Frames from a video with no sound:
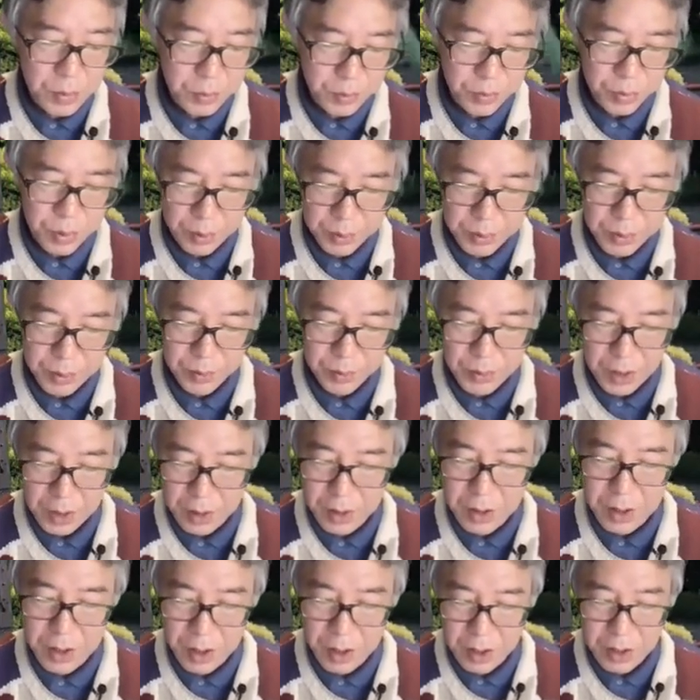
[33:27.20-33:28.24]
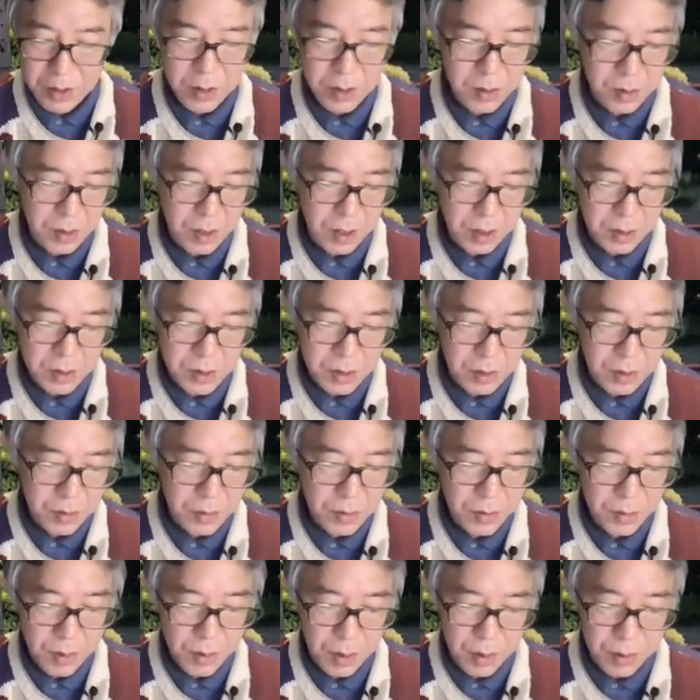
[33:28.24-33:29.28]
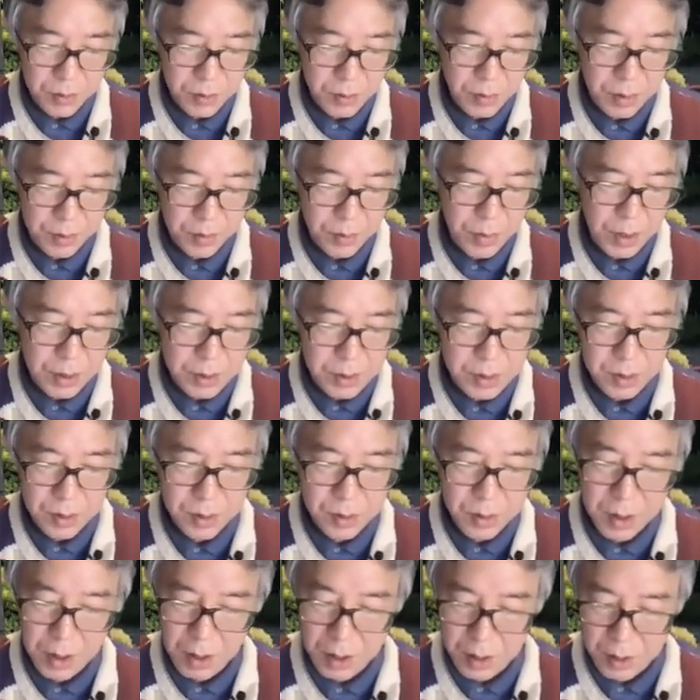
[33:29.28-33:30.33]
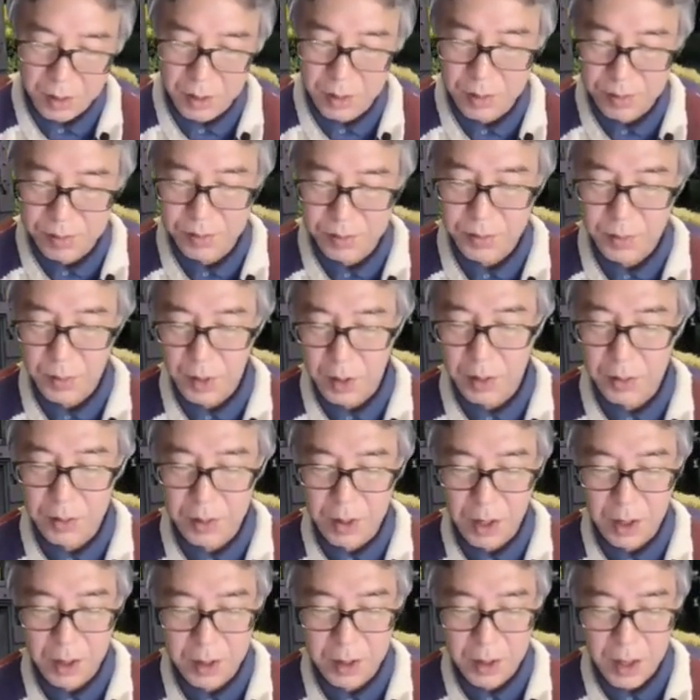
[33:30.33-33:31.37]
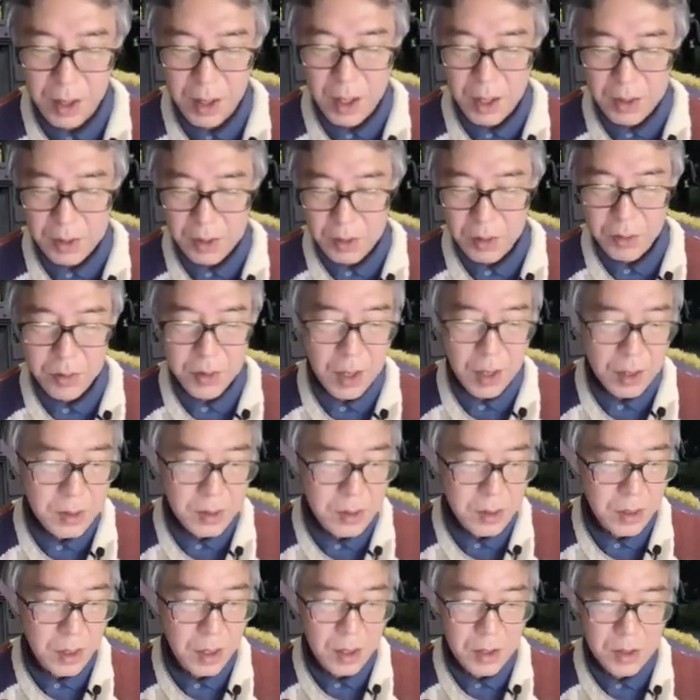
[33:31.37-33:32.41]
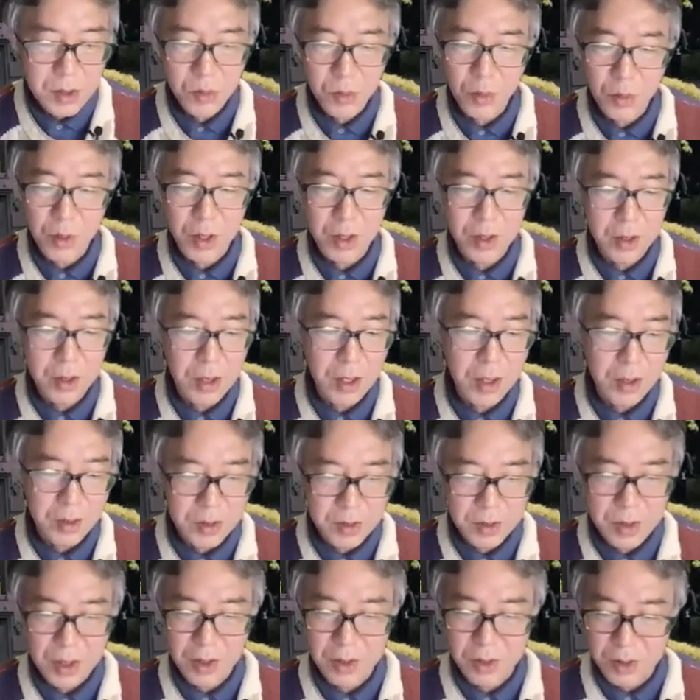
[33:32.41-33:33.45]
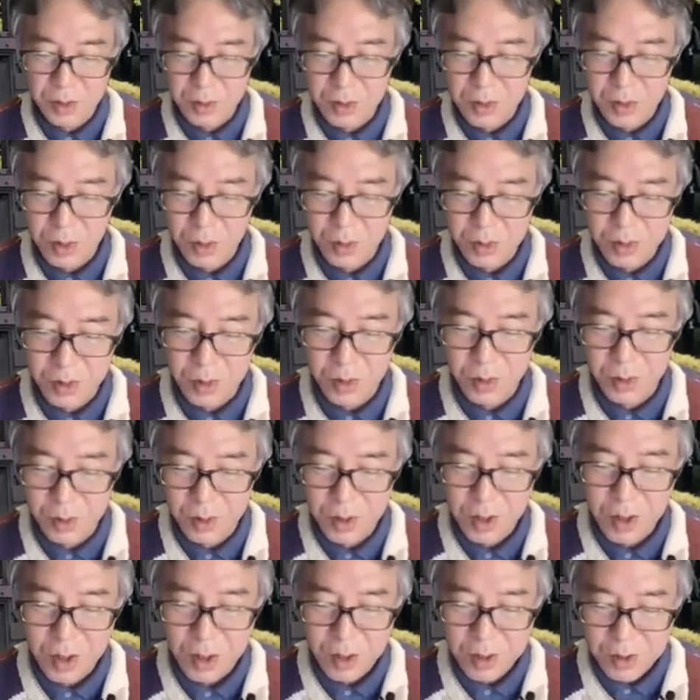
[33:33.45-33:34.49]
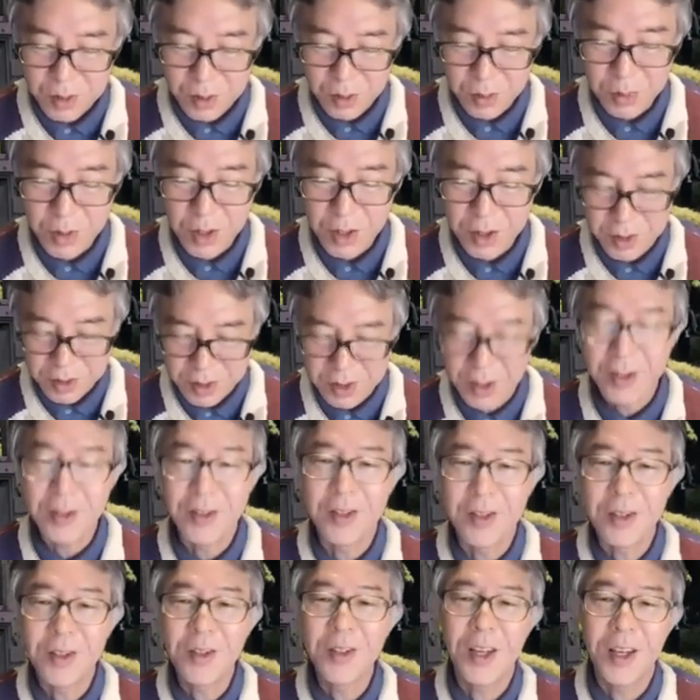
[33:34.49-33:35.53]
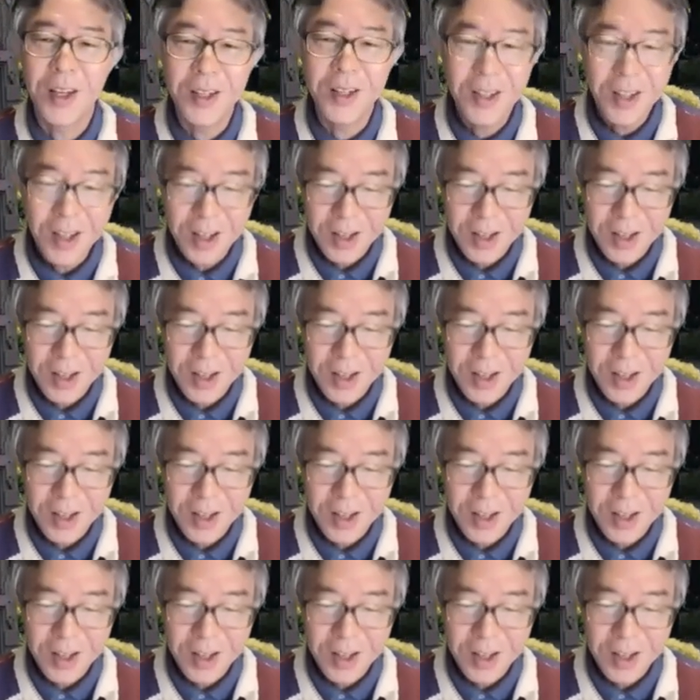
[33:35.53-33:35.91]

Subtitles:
problem like heat conduction from one bath to the other. Okay, so that is one extension. So we are done, okay?